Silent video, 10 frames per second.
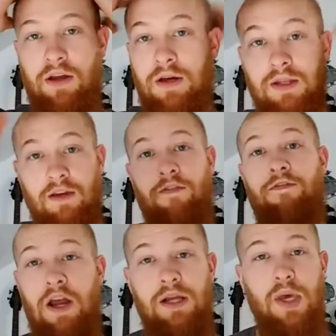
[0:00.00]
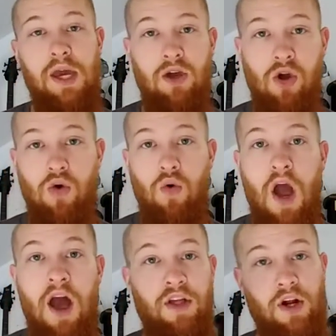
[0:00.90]
Because if your fans like you,
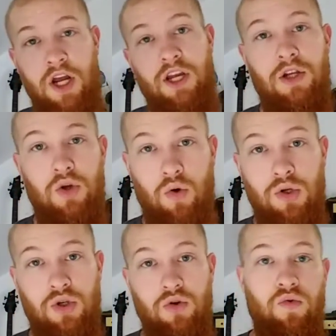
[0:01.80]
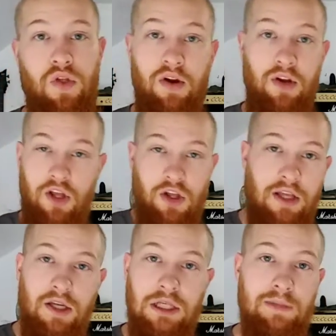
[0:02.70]
they're going to endorse you, and
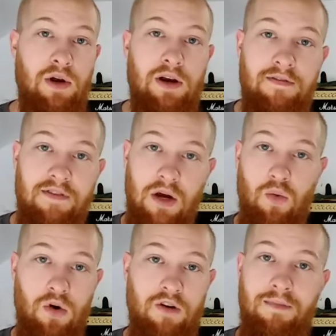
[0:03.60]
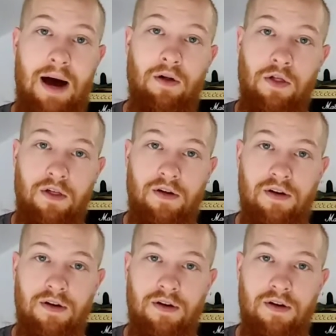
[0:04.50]
that's going to spread via word of mouth.